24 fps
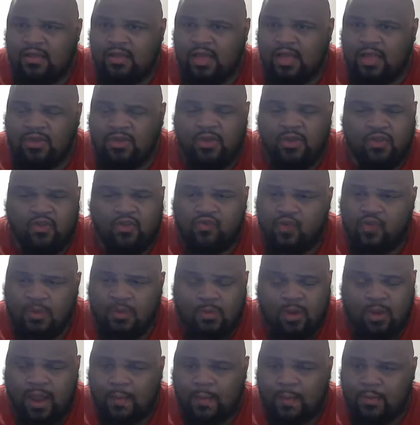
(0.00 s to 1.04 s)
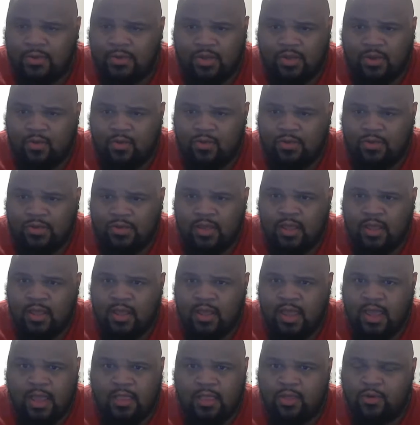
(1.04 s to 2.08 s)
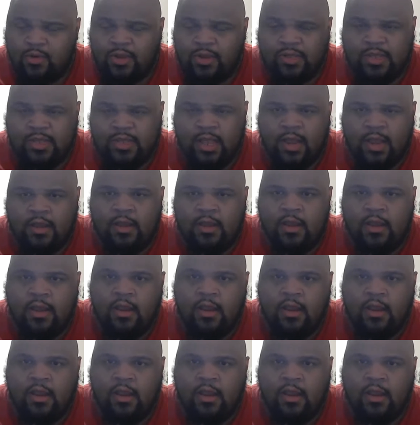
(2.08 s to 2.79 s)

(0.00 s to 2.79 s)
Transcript: It's only 3 more episodes, and Loki's done.